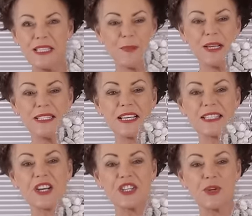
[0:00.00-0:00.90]
space
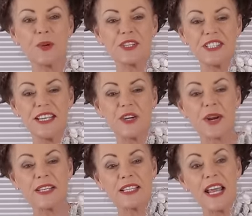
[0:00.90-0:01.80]
outside and you want to
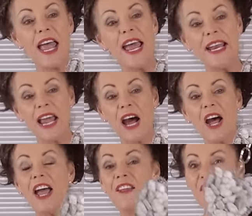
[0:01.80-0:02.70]
decorate it. Now,
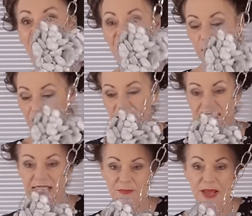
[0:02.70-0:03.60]
they're very
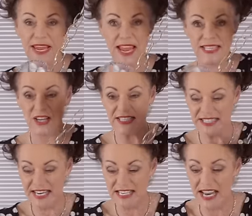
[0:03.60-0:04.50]
easy to make, as I
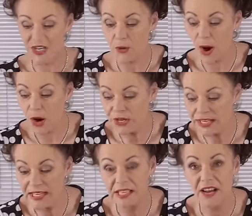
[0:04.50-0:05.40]
said, and you only
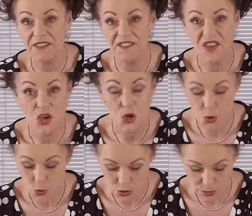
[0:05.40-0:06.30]
need a
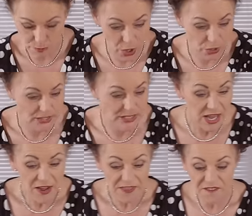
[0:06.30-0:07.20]
few components.
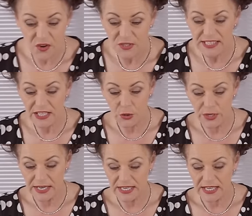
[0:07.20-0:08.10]
The first thing you
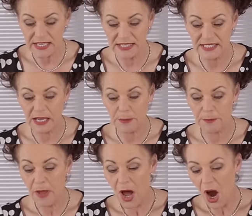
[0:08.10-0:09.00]
need is
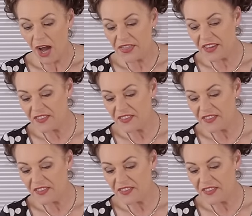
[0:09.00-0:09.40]
some, I think